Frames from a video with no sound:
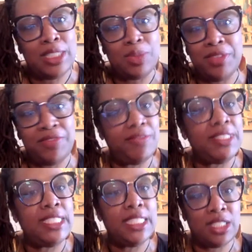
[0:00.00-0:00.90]

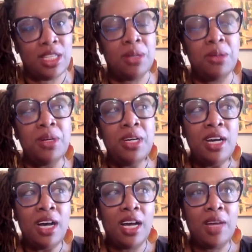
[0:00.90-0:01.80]
2015. So,
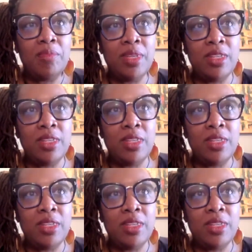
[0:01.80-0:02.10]
um,